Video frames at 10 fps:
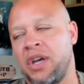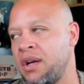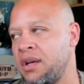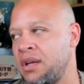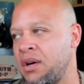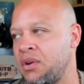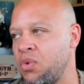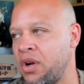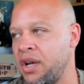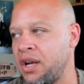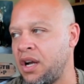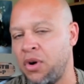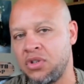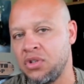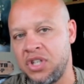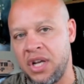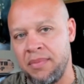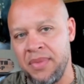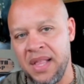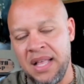in a I was working at a commercial
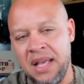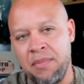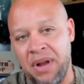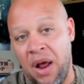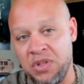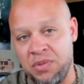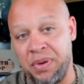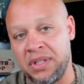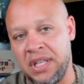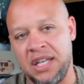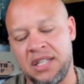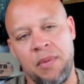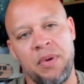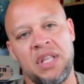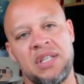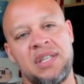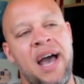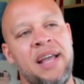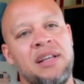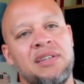gym, but I was building this up on the
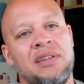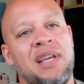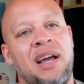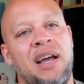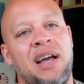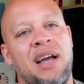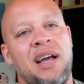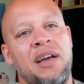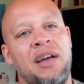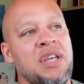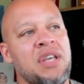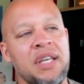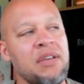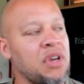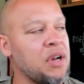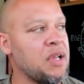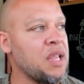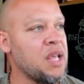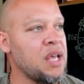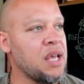side because I was like, I, eventually I'm gonna leave here.
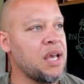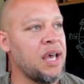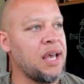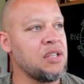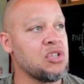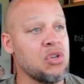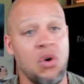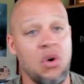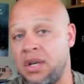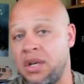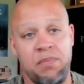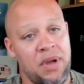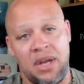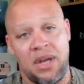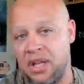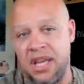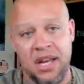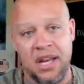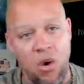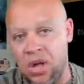And so I started I started
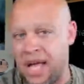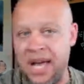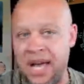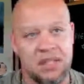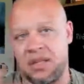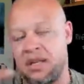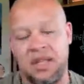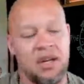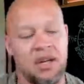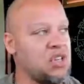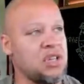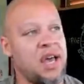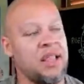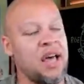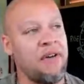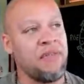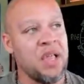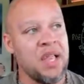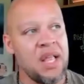getting my own clients. And then eventually I left.